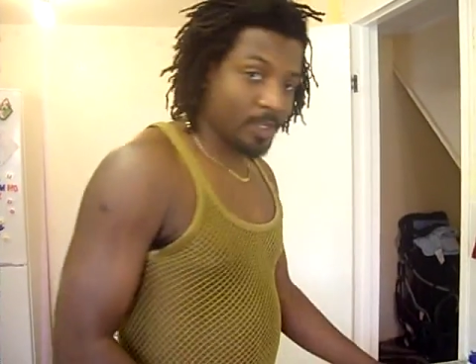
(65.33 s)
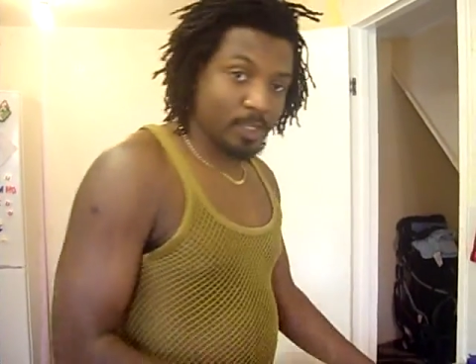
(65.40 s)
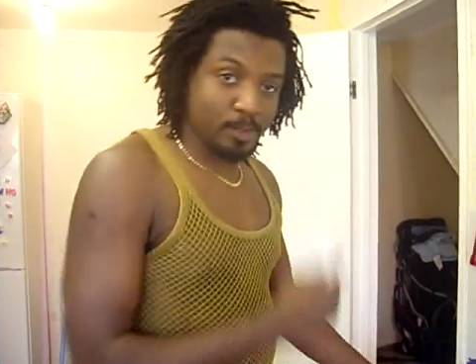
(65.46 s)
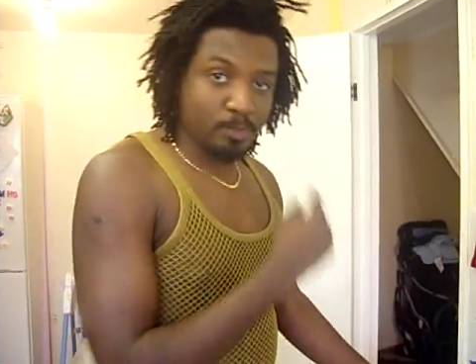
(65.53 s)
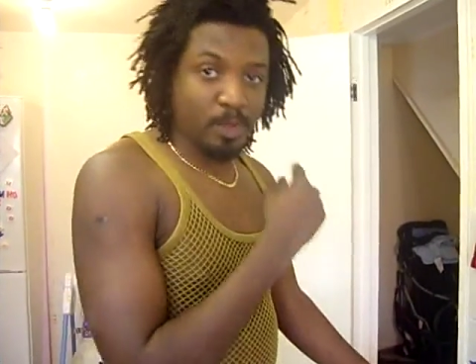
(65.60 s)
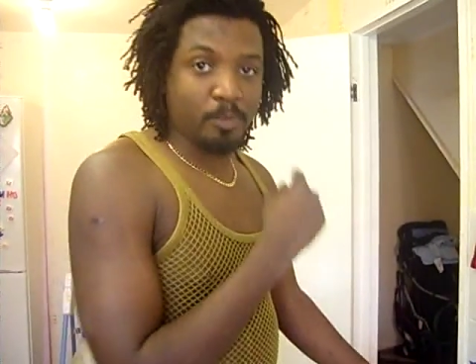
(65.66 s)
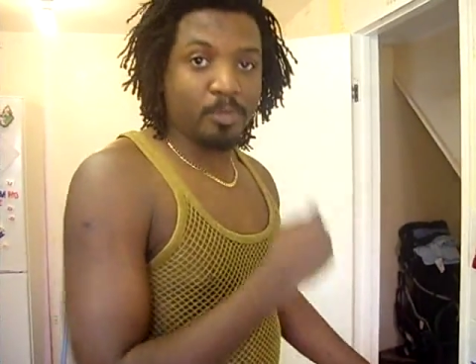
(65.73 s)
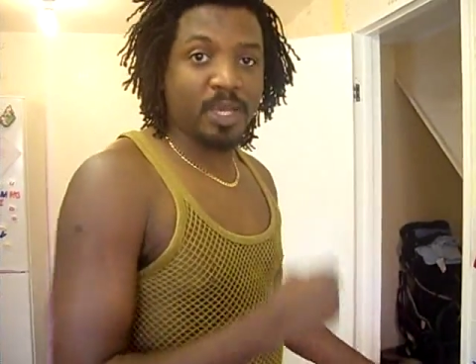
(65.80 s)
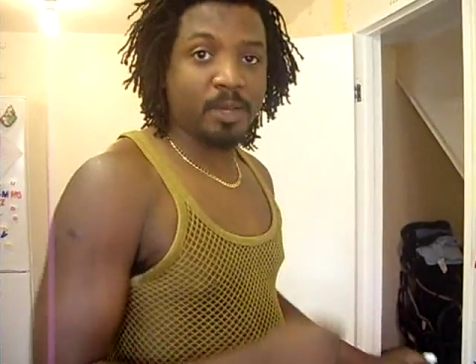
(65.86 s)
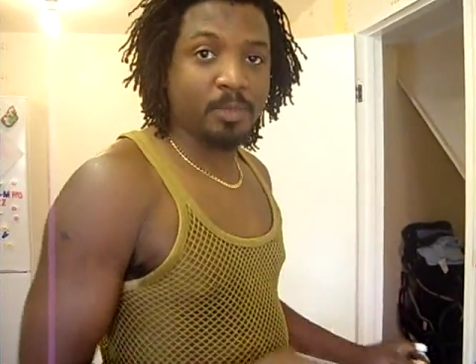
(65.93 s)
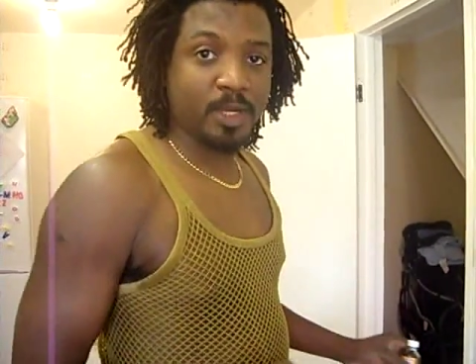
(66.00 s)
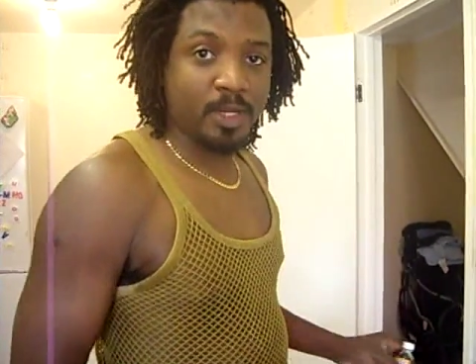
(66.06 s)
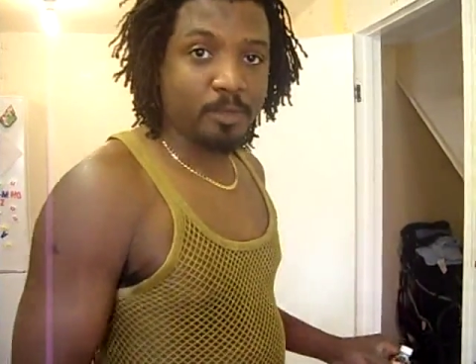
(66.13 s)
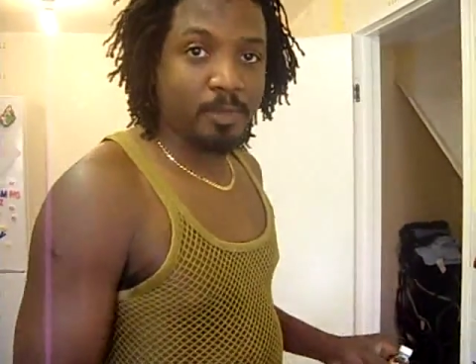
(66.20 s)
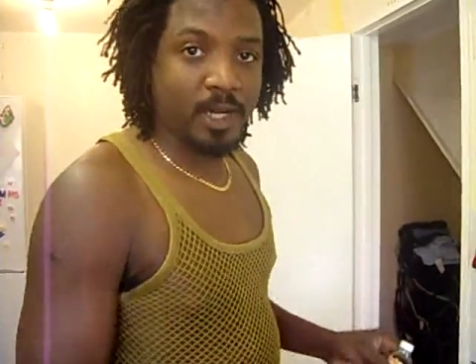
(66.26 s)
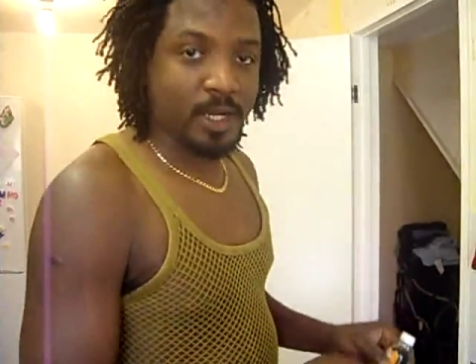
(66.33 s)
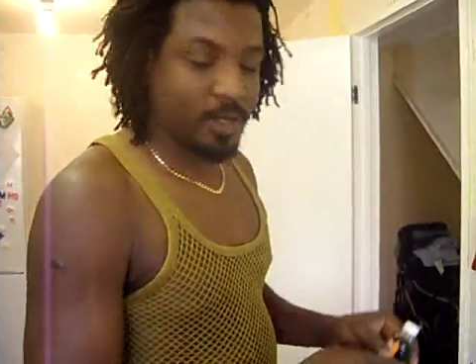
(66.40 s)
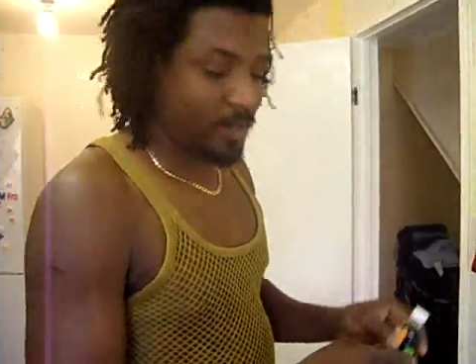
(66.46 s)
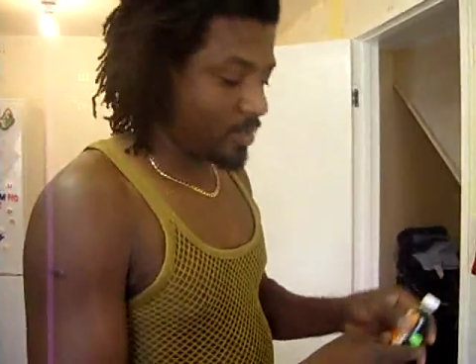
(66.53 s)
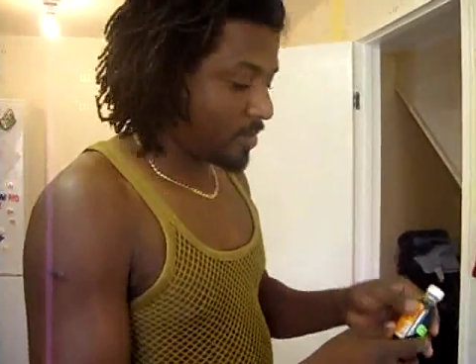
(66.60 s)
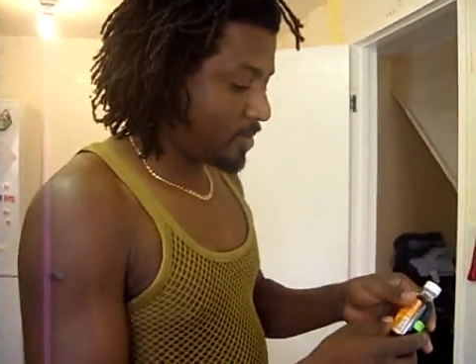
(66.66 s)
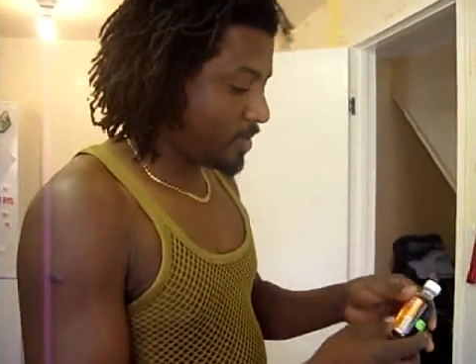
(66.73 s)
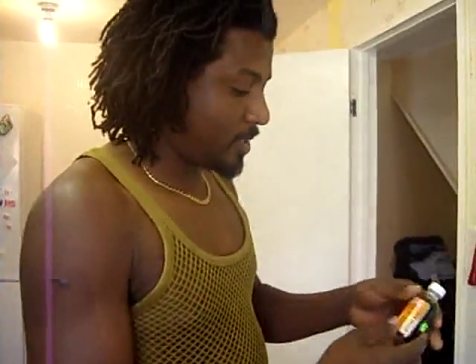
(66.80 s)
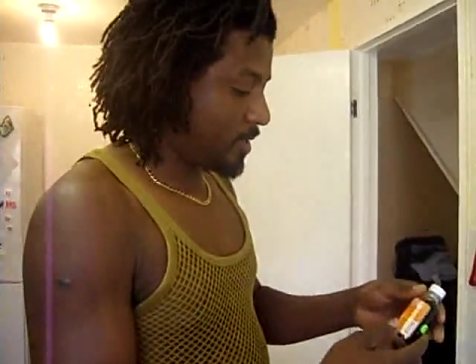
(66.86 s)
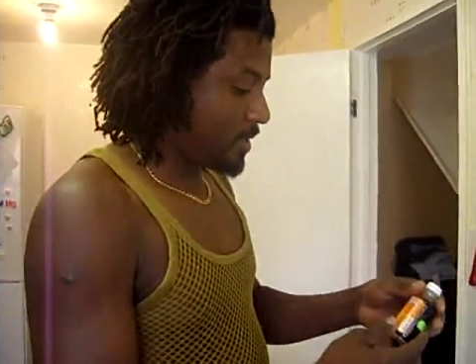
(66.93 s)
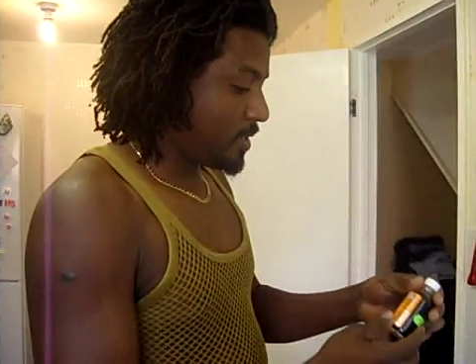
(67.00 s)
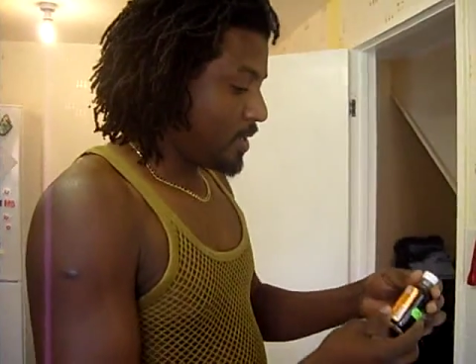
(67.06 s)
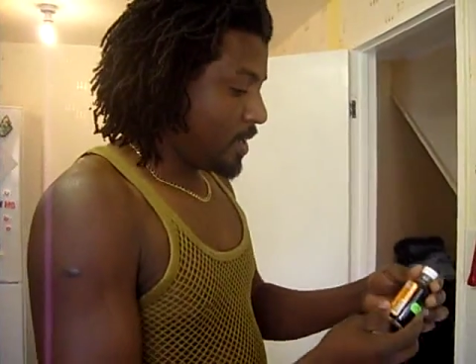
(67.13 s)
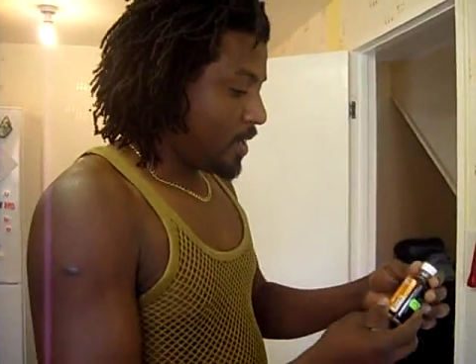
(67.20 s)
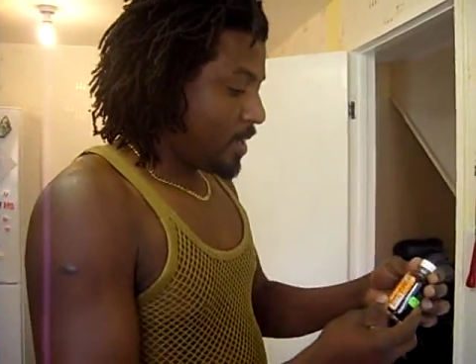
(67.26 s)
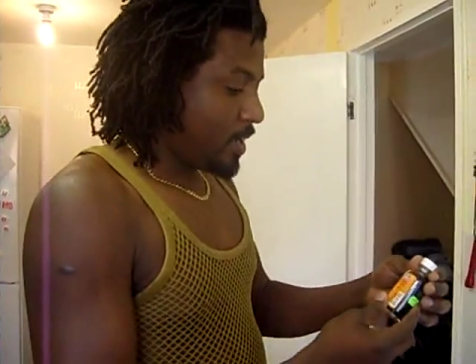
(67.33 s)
That's my baby in the background crying.